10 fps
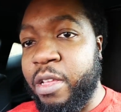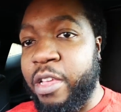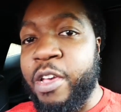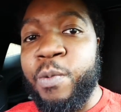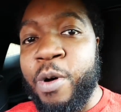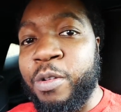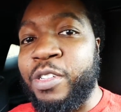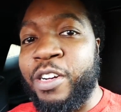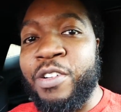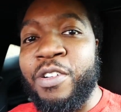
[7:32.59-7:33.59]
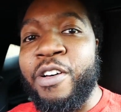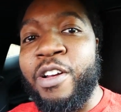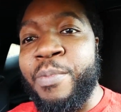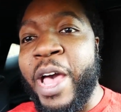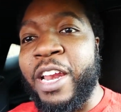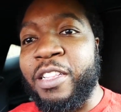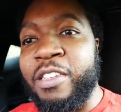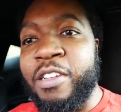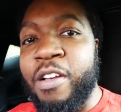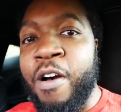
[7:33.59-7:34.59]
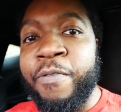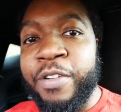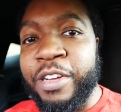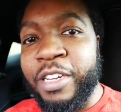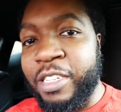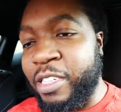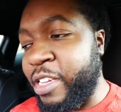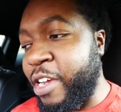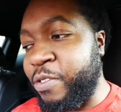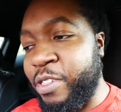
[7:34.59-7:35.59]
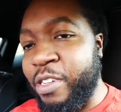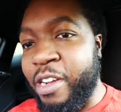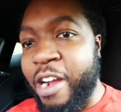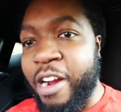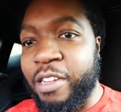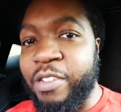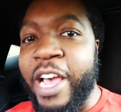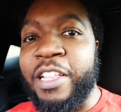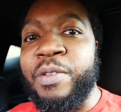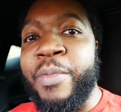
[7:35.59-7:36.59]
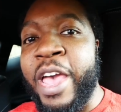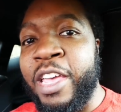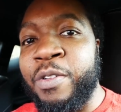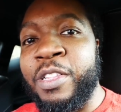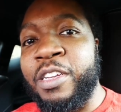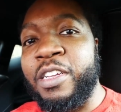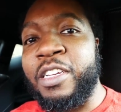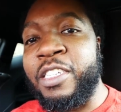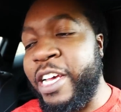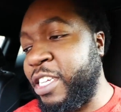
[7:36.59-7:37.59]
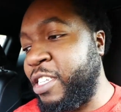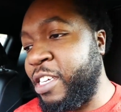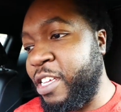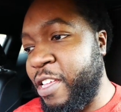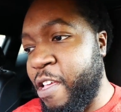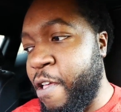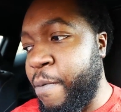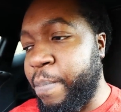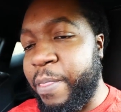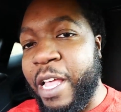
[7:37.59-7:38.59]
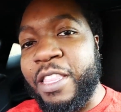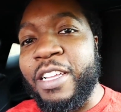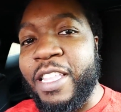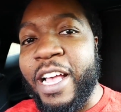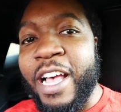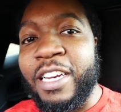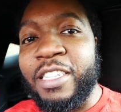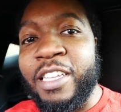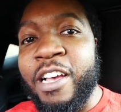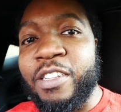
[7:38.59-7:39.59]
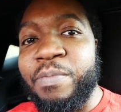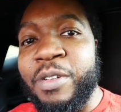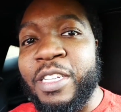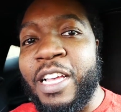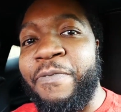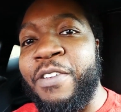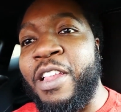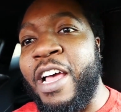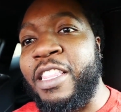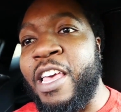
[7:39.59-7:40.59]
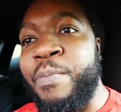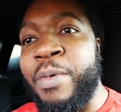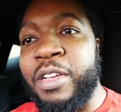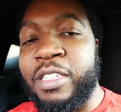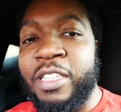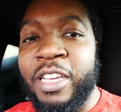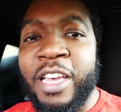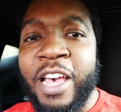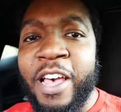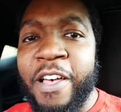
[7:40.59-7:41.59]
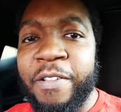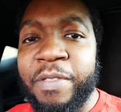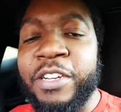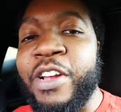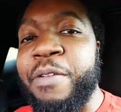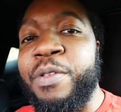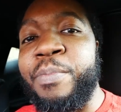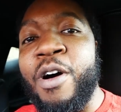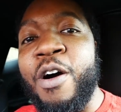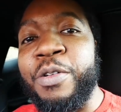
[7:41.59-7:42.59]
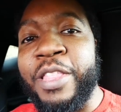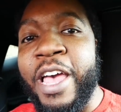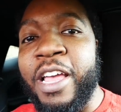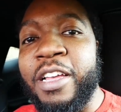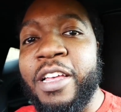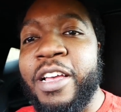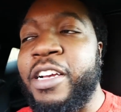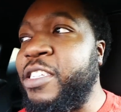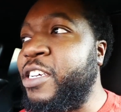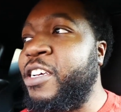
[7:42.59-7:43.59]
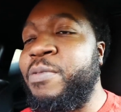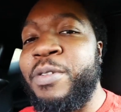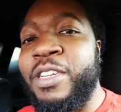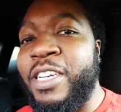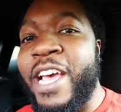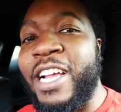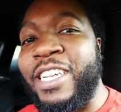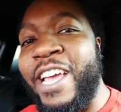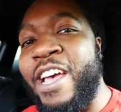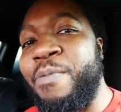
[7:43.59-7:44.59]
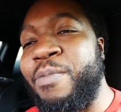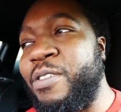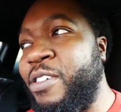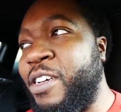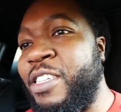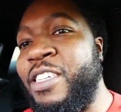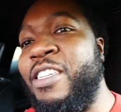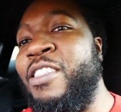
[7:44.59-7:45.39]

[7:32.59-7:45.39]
it won't turn on automatically over ignition cycles in the car. You have to manually adjust it. And I think that kind of sucks because I feel like they missed they dropped the ball with that. Because it could have been a dash cam. Because it